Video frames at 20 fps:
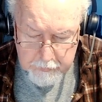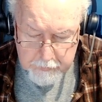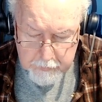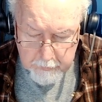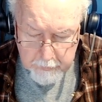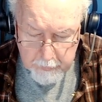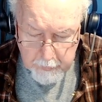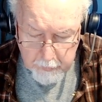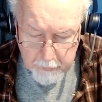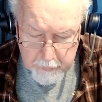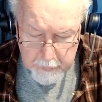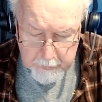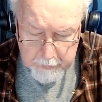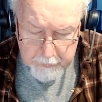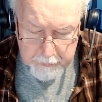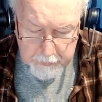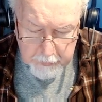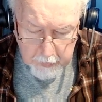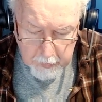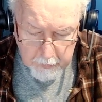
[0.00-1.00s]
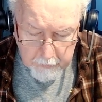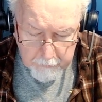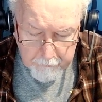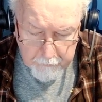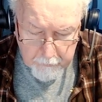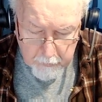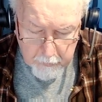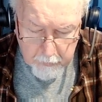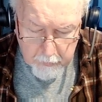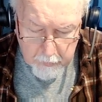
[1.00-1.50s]
about himself
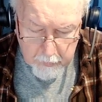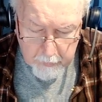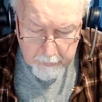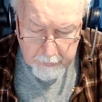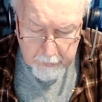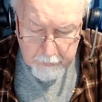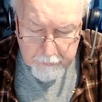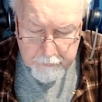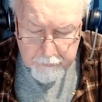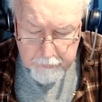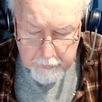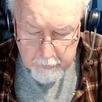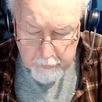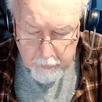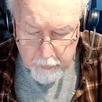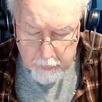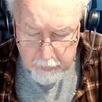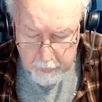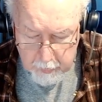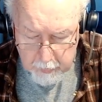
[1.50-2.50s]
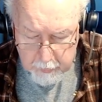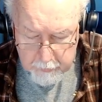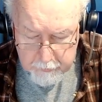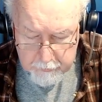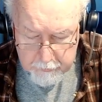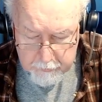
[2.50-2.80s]
or about someone else?